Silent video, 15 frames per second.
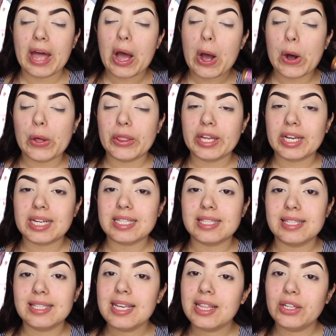that all the
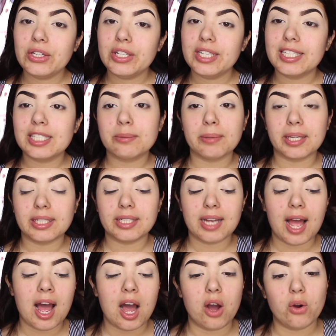concealer is blended
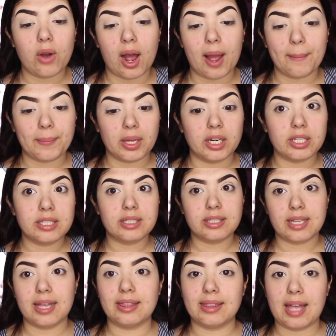out, I'm gonna
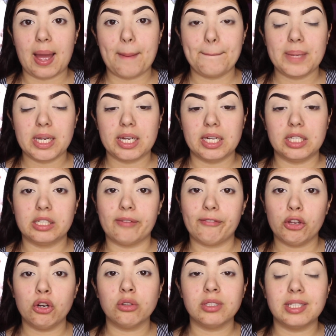set that, because if
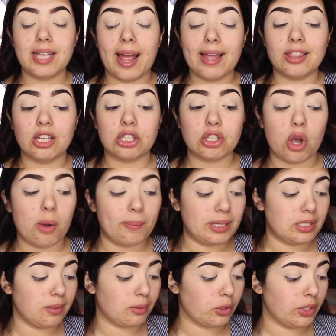you don't set, there's gonna be
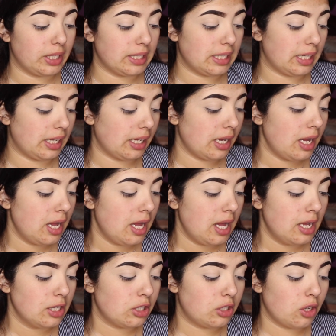some creasing.
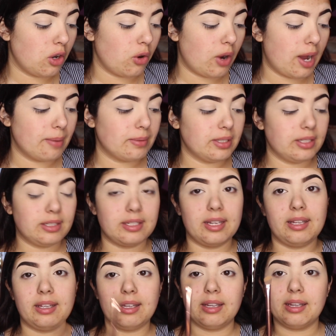So I'm just
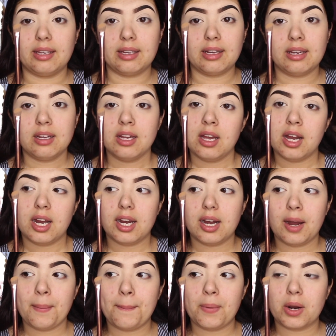taking
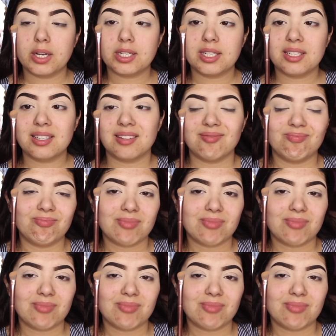a brush